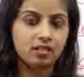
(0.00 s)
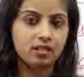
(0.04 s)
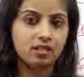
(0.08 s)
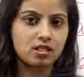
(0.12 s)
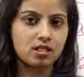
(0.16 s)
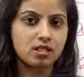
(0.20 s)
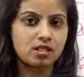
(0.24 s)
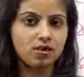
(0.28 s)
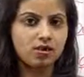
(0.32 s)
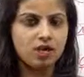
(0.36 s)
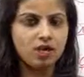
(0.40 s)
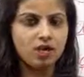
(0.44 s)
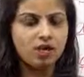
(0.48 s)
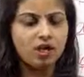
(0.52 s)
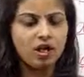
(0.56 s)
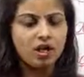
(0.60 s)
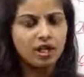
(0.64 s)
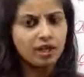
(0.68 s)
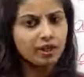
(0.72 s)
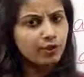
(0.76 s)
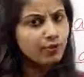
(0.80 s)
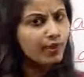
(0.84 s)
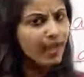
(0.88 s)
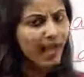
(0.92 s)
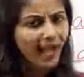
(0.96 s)
So
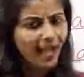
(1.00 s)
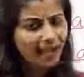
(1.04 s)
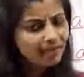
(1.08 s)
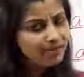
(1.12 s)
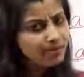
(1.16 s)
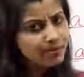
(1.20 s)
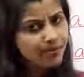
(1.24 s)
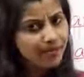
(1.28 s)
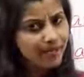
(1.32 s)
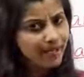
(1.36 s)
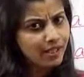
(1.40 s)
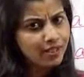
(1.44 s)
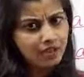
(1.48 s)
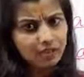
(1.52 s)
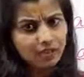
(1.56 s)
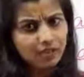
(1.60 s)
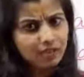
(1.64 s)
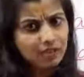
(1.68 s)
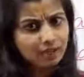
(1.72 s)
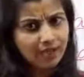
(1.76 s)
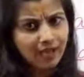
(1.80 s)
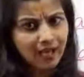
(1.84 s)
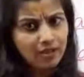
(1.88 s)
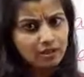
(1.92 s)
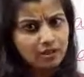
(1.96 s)
you haven't
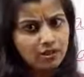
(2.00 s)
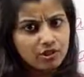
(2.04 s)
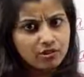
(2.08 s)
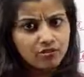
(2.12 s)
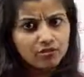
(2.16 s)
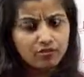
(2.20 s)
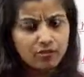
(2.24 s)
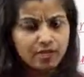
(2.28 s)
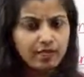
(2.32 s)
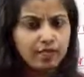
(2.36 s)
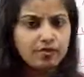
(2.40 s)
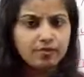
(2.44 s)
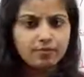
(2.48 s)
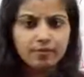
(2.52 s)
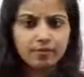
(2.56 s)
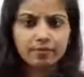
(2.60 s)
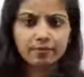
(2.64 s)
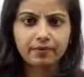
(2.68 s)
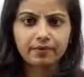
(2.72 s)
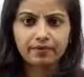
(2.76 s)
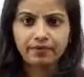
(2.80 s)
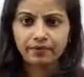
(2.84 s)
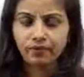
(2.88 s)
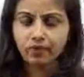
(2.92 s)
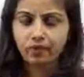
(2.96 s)
mentioned about this tree to me
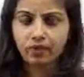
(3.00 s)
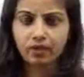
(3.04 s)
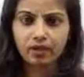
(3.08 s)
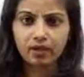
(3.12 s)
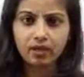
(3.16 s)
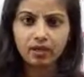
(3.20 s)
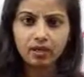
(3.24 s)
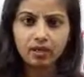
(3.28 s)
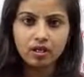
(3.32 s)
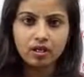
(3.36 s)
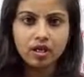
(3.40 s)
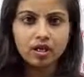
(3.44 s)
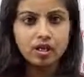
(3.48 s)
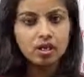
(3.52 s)
before.